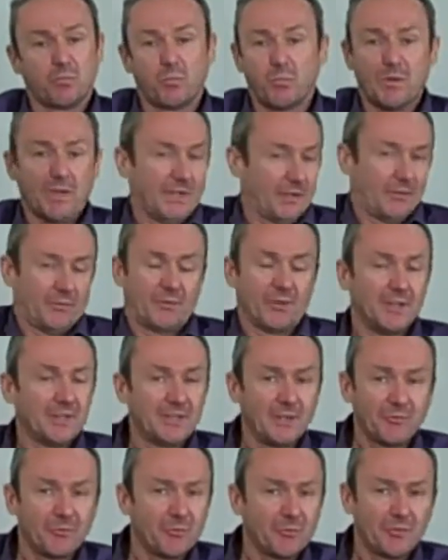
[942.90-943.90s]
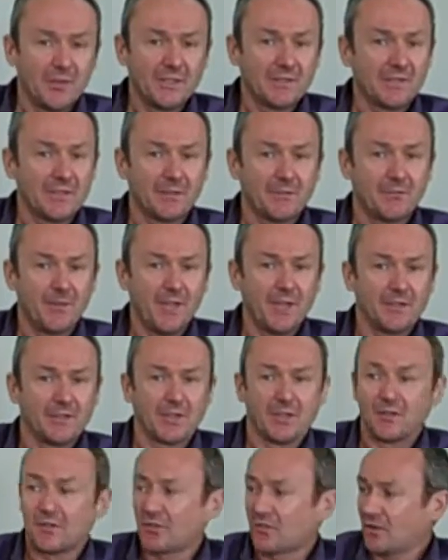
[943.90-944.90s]
It's a very difficult thing to defend.
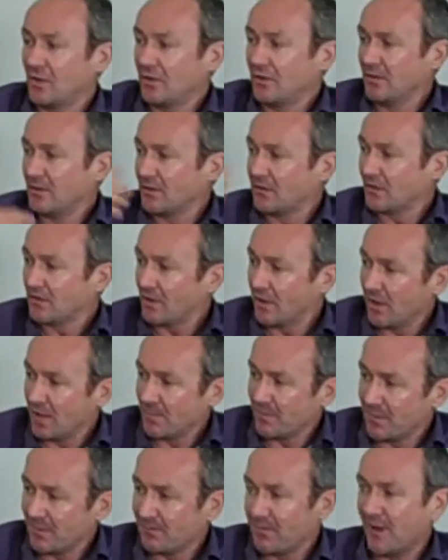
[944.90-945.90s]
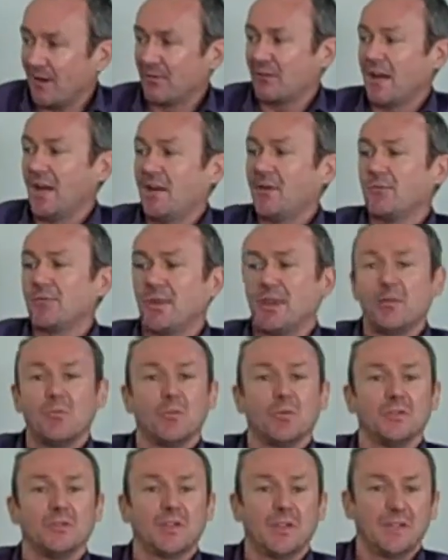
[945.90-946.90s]
As soon as the IB found out, they
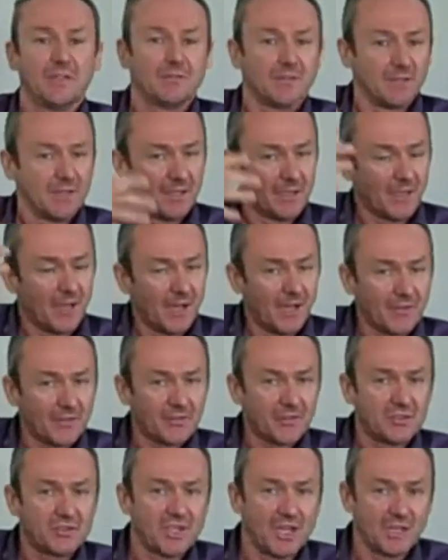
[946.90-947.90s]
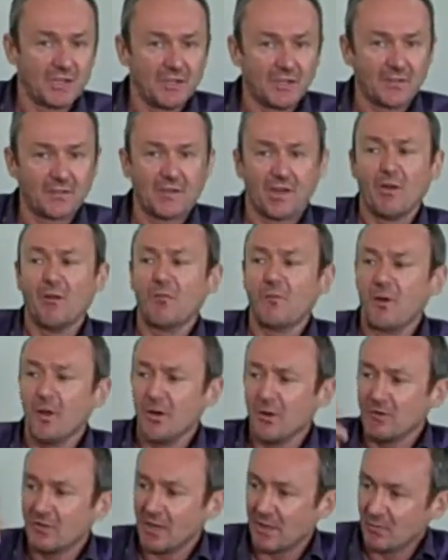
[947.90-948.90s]
wanted us to check her cell
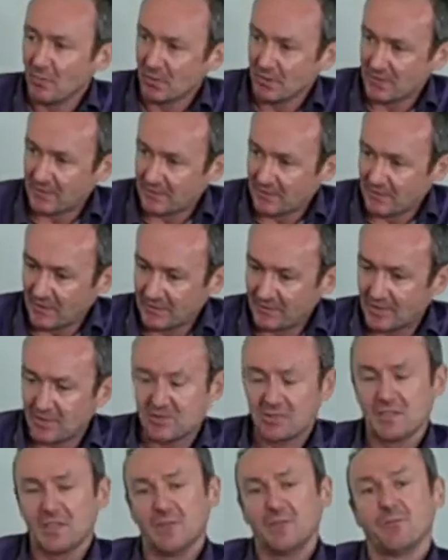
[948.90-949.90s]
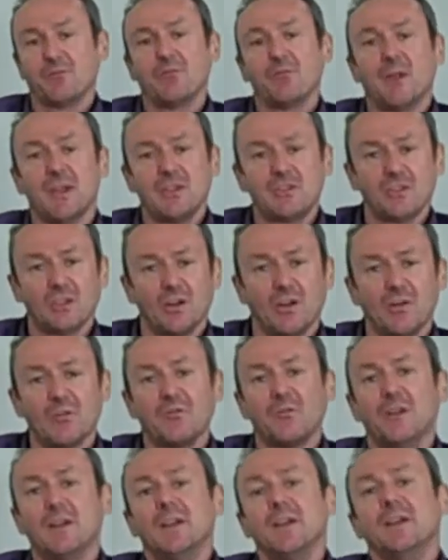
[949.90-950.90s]
phone, they wanted to send digital information
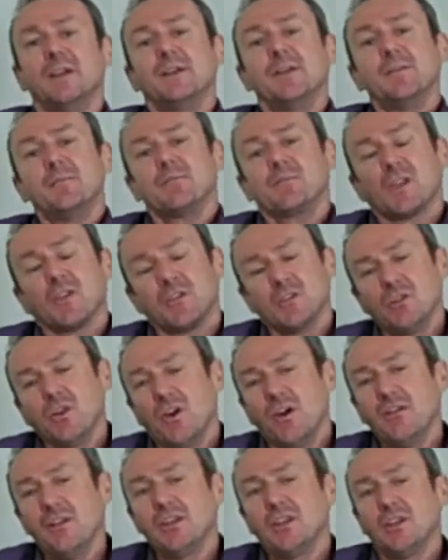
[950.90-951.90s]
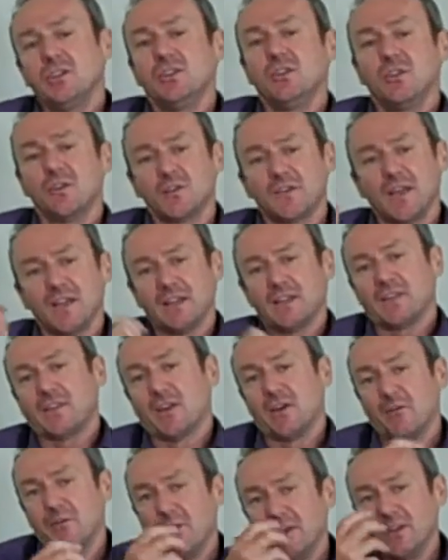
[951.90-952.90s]
off. So not only can you not take a
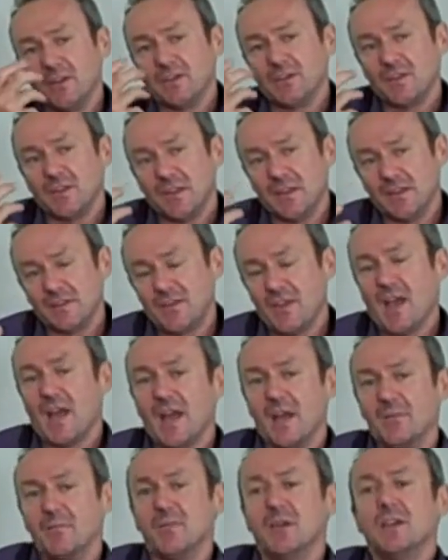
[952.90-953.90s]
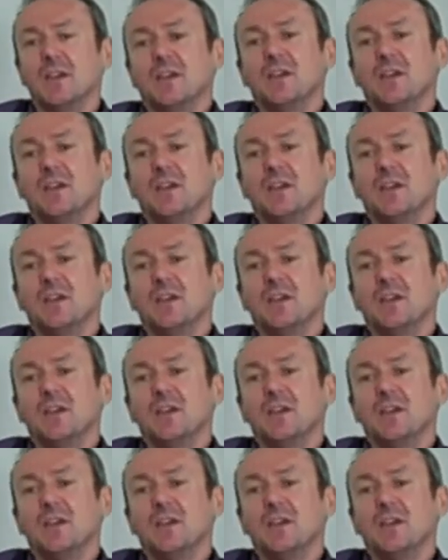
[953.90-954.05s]
cell phone into the exam,